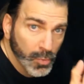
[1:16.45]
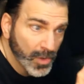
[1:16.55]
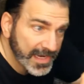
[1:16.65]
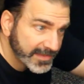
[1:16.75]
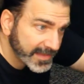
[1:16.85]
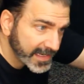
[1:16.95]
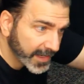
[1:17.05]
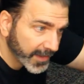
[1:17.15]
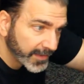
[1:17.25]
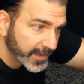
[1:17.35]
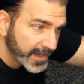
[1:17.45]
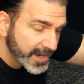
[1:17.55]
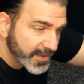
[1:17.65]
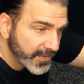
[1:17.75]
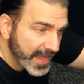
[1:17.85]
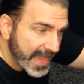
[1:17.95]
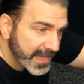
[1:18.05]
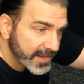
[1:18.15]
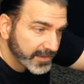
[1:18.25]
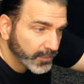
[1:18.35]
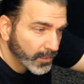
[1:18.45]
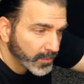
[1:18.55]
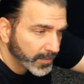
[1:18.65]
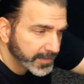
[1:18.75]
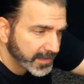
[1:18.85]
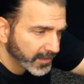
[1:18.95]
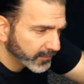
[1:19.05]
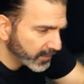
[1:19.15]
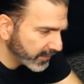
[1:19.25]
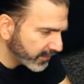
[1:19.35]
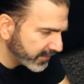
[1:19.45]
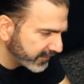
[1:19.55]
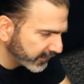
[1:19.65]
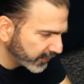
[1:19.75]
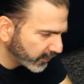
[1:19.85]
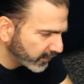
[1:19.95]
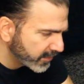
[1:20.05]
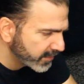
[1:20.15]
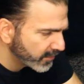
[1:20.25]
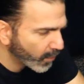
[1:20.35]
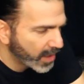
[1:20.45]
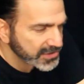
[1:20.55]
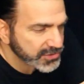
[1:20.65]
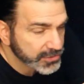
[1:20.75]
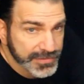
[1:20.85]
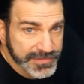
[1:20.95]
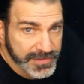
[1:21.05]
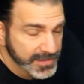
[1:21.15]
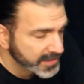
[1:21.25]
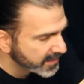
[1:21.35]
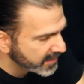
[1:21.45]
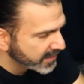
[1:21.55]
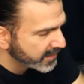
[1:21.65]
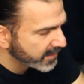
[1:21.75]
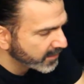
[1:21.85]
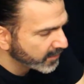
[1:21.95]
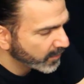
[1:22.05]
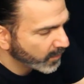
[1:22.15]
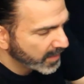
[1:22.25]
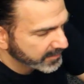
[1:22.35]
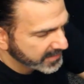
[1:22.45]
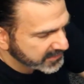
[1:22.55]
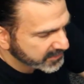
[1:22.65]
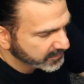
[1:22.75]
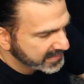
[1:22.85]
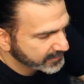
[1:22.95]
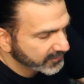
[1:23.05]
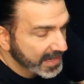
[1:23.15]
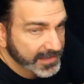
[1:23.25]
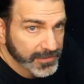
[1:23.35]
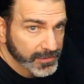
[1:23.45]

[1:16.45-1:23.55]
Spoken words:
Right there. That is what we want to be careful with. These little washers, we want to make sure we keep track of